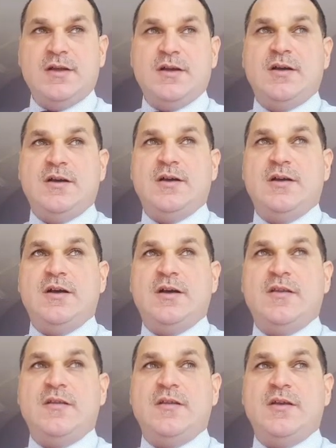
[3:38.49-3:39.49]

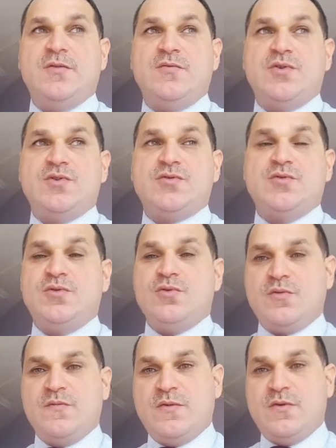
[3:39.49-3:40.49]
And then we should
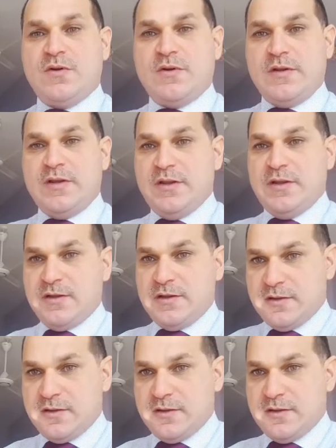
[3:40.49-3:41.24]
look for the